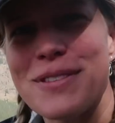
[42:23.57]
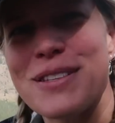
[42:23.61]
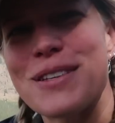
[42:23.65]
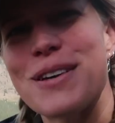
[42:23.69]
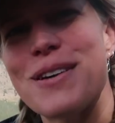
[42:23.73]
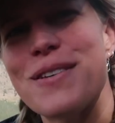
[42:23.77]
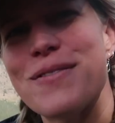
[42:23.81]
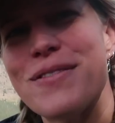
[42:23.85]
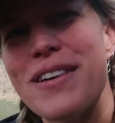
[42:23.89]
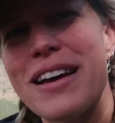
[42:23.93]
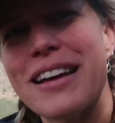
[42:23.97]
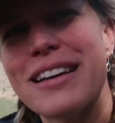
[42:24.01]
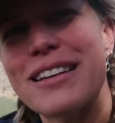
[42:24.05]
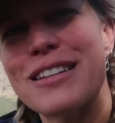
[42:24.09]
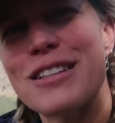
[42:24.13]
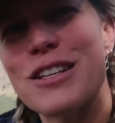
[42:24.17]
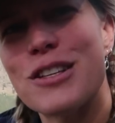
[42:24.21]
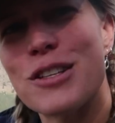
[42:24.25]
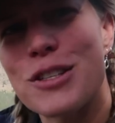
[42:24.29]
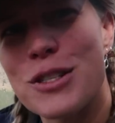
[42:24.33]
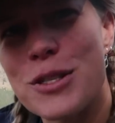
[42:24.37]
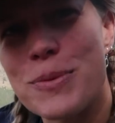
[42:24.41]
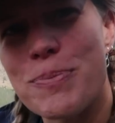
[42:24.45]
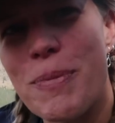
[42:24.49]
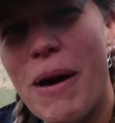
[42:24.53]
So if I can
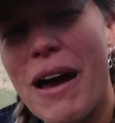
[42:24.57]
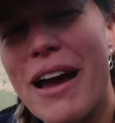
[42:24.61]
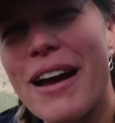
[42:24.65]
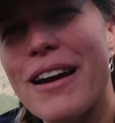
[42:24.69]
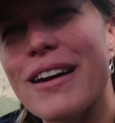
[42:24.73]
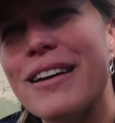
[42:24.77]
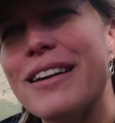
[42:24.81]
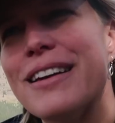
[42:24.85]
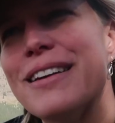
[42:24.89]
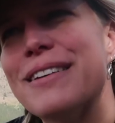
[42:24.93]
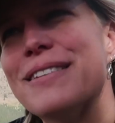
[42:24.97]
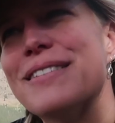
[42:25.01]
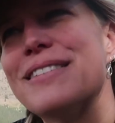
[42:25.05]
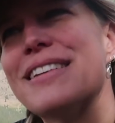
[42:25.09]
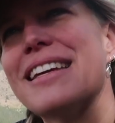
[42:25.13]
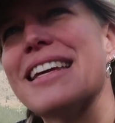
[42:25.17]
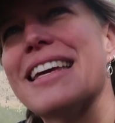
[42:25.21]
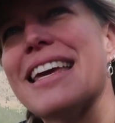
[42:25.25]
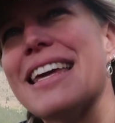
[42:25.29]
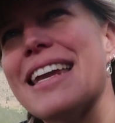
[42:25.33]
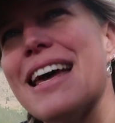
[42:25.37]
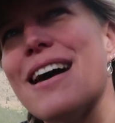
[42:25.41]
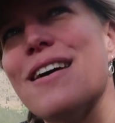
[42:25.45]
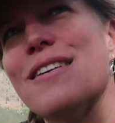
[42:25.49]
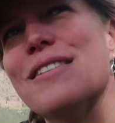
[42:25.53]
inspire you to
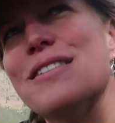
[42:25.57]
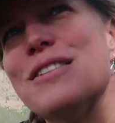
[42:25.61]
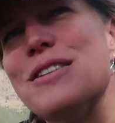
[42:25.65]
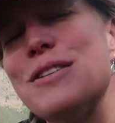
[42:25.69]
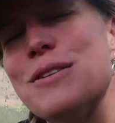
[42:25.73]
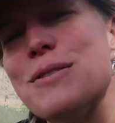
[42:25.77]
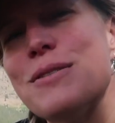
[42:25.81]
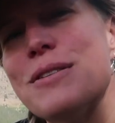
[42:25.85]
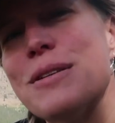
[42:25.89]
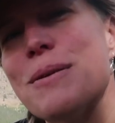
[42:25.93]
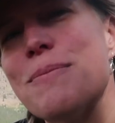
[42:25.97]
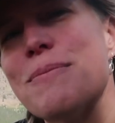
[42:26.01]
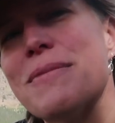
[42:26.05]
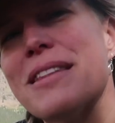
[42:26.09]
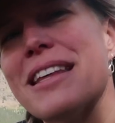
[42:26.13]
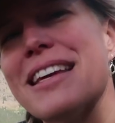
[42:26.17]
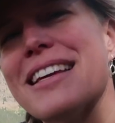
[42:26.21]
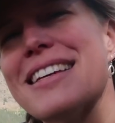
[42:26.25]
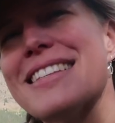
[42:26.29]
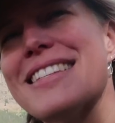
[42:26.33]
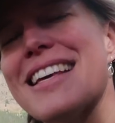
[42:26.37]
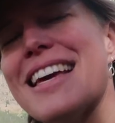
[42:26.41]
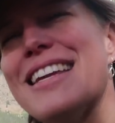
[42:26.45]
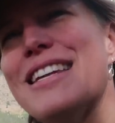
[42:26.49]
get out and do some things.